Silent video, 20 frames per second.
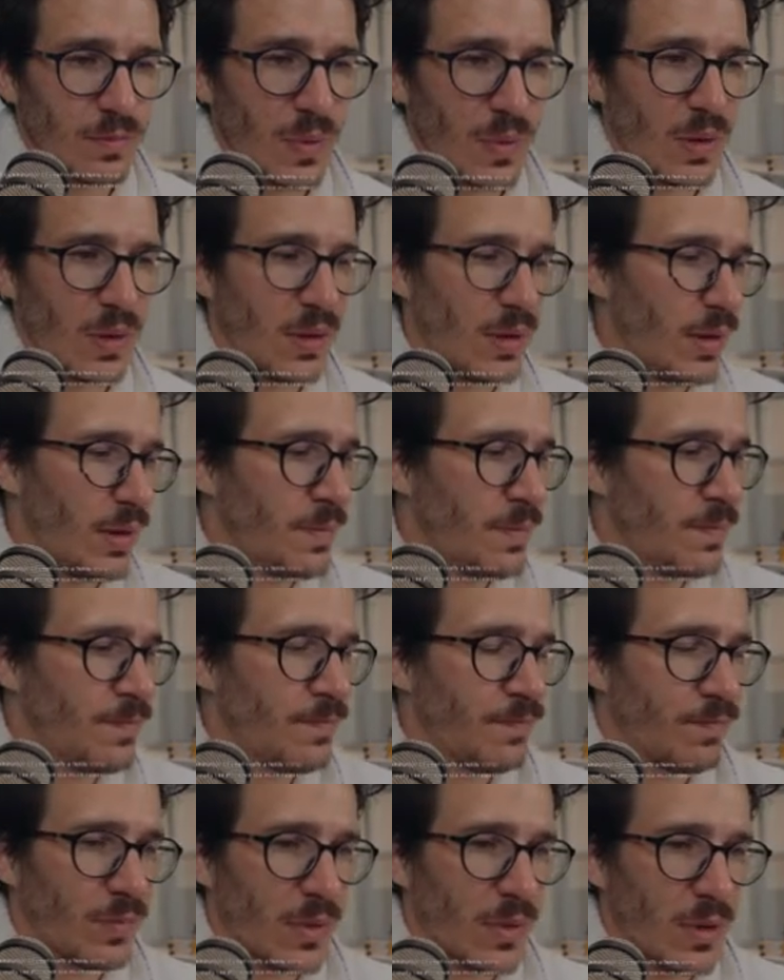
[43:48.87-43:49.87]
Okay.
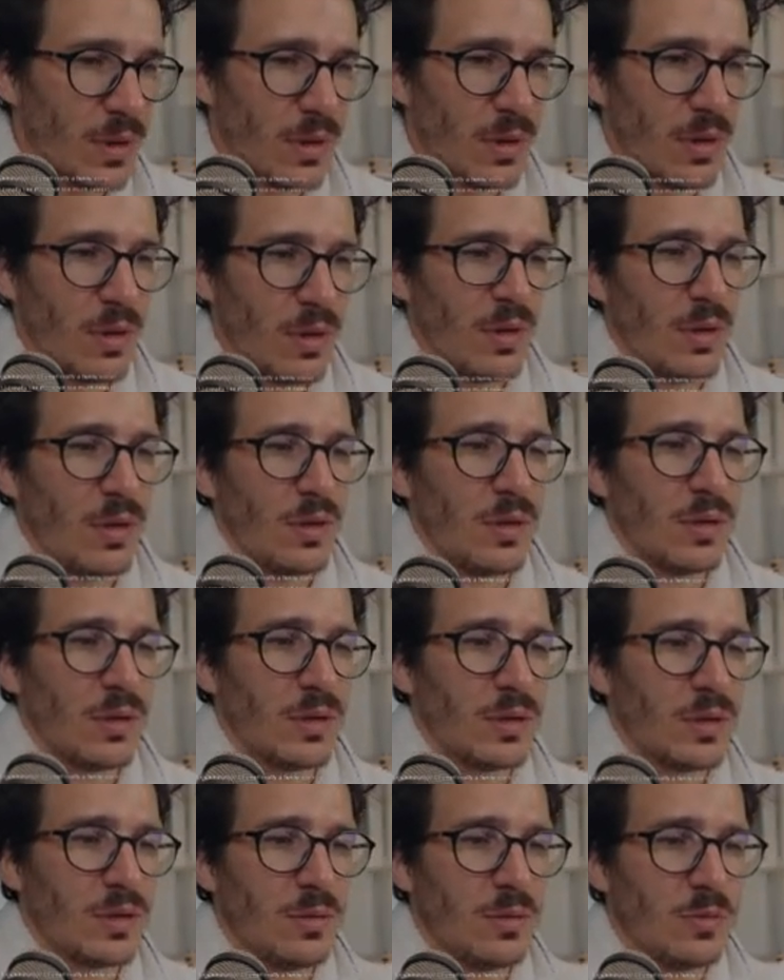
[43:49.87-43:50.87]

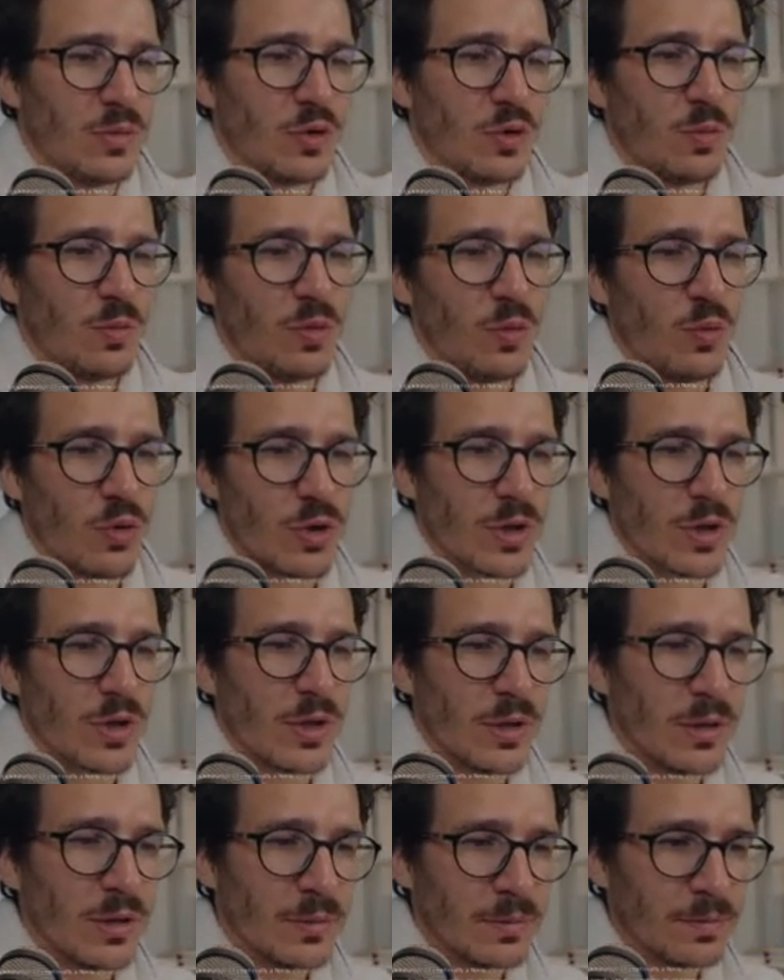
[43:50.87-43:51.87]
Seems to be
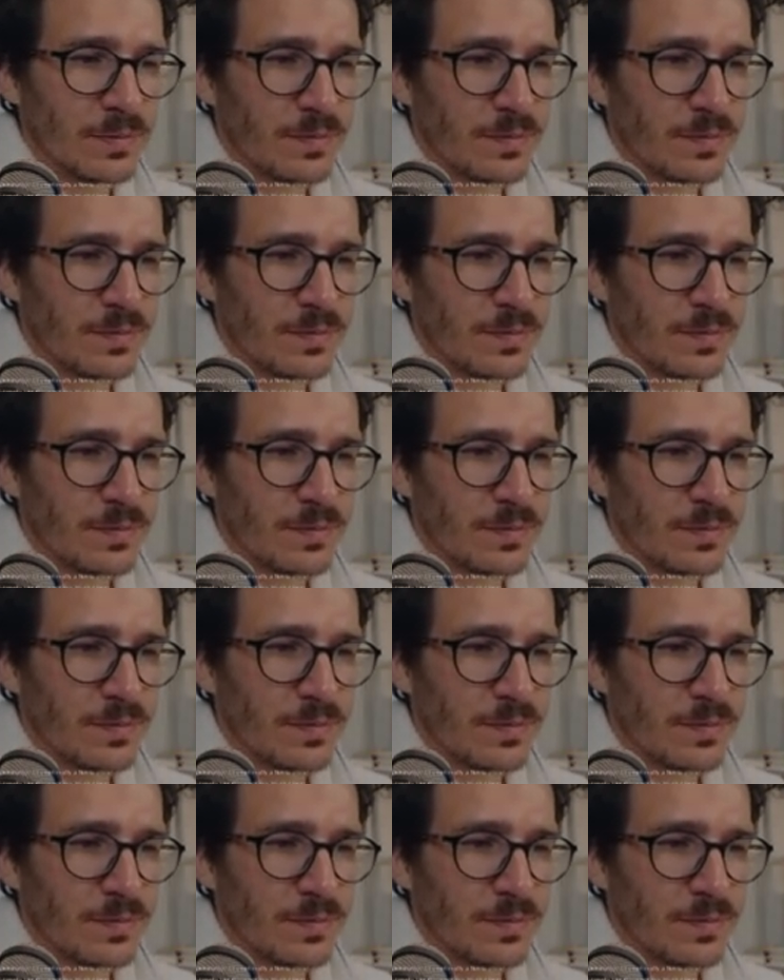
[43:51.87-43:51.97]
working.